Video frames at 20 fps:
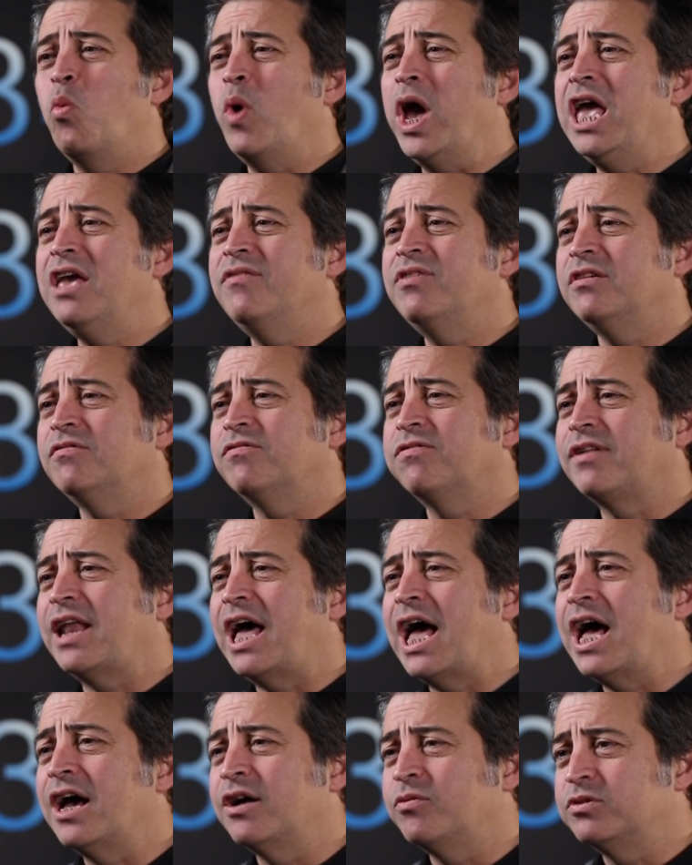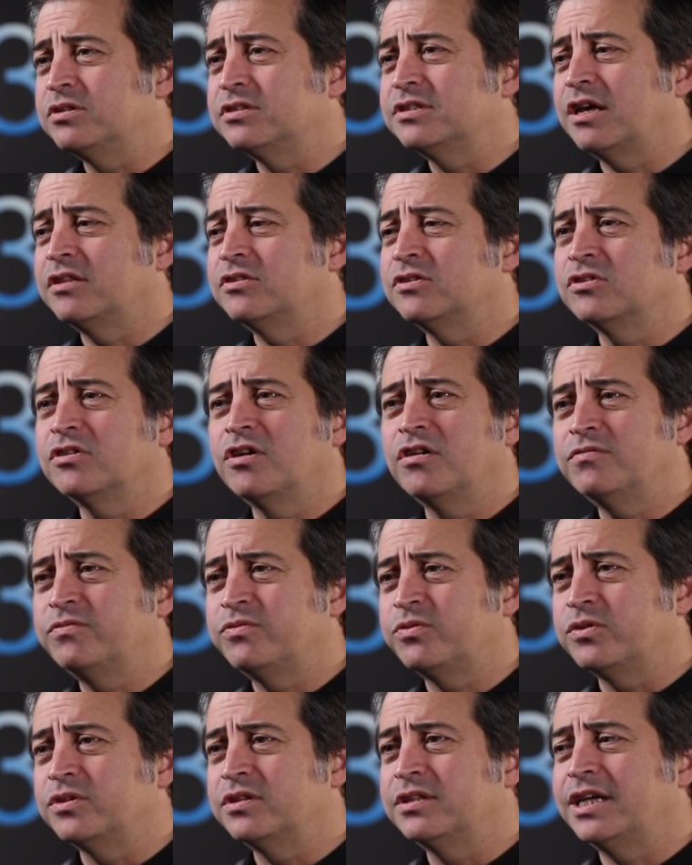waving flag with Southern
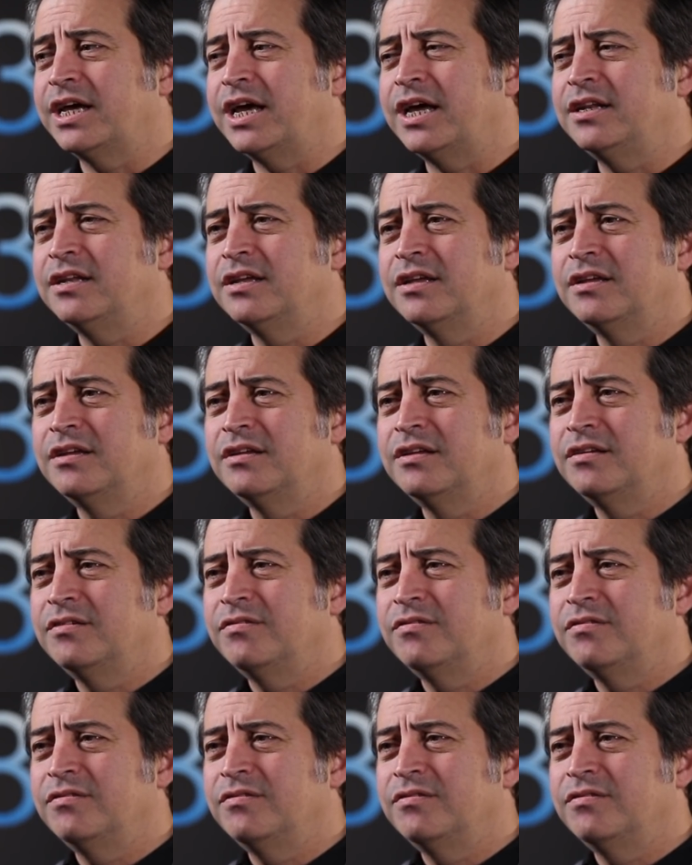Comfort that